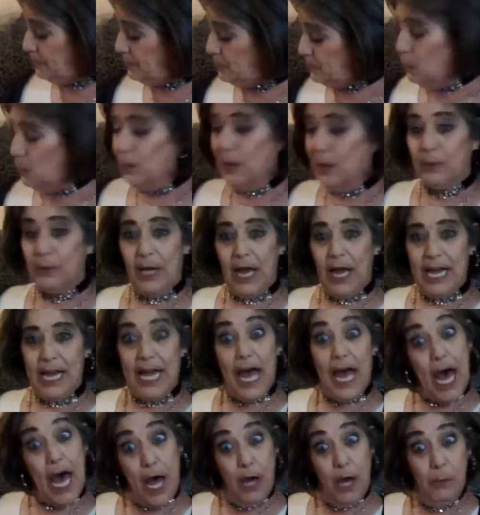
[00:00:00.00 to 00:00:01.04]
we were
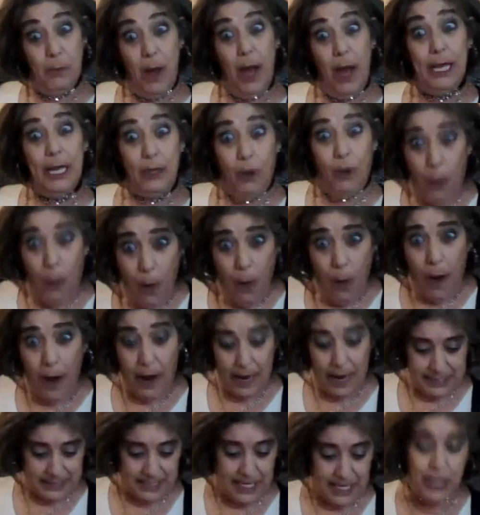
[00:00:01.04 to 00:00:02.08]
like, oh my
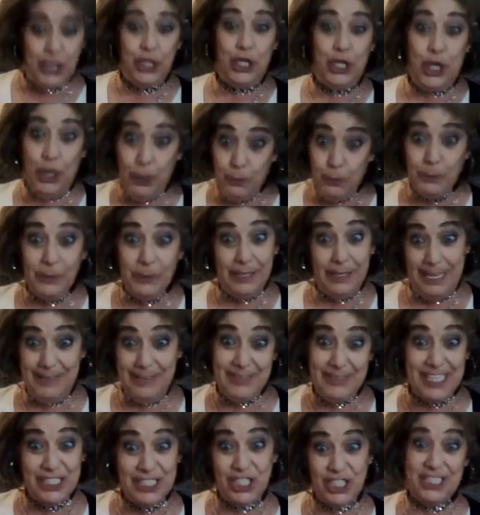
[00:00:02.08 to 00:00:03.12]
God, can you believe
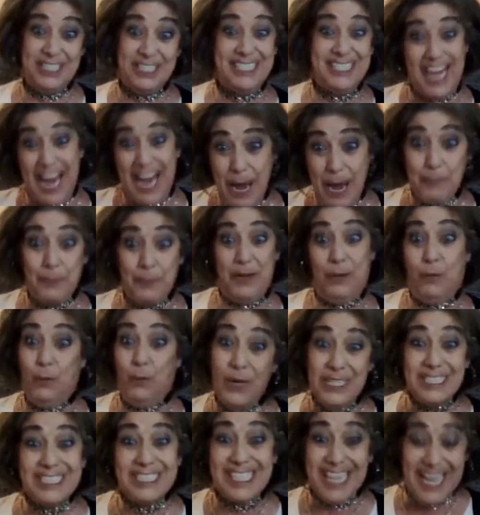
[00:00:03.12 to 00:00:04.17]
that just happened? And
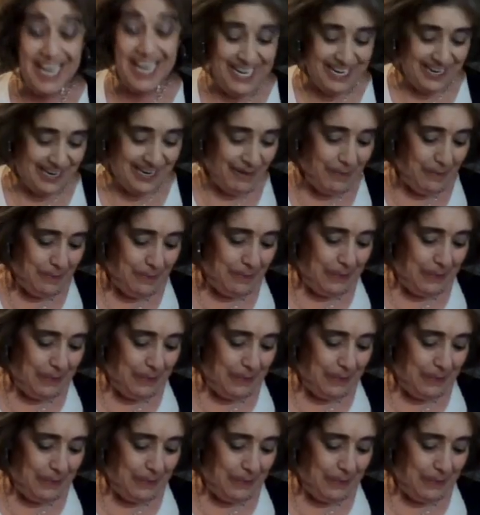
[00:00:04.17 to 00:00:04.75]
we seen it.